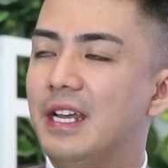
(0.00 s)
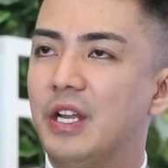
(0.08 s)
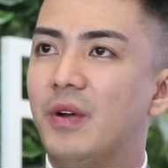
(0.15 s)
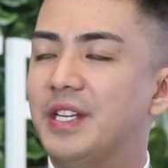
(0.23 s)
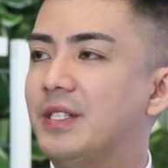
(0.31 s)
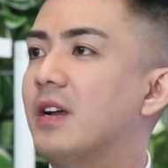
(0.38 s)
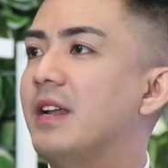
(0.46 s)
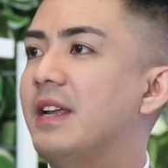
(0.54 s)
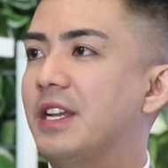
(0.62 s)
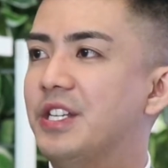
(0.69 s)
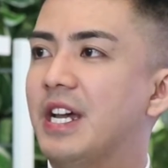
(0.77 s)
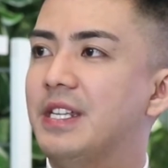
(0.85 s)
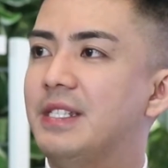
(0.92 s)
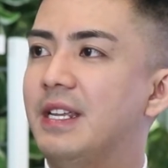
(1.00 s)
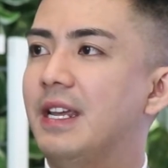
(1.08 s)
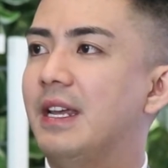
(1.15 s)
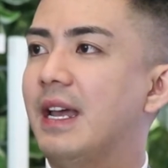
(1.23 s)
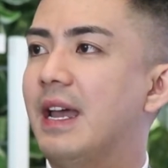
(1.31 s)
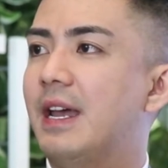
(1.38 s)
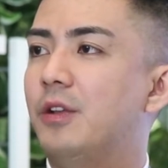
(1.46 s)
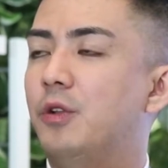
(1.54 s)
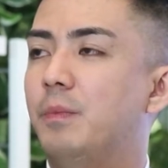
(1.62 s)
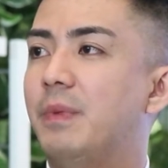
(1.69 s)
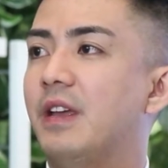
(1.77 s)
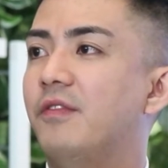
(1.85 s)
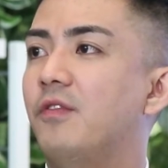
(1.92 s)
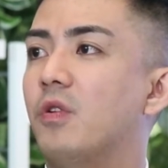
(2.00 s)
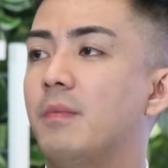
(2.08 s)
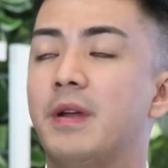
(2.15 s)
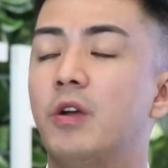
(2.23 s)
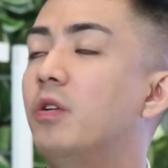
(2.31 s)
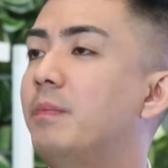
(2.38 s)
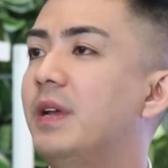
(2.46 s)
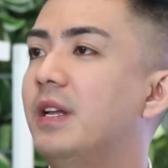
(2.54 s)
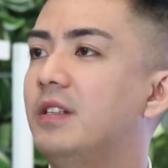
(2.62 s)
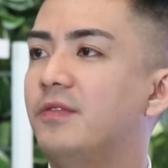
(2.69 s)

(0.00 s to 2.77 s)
I started adjusting. I had to pay for my own bills,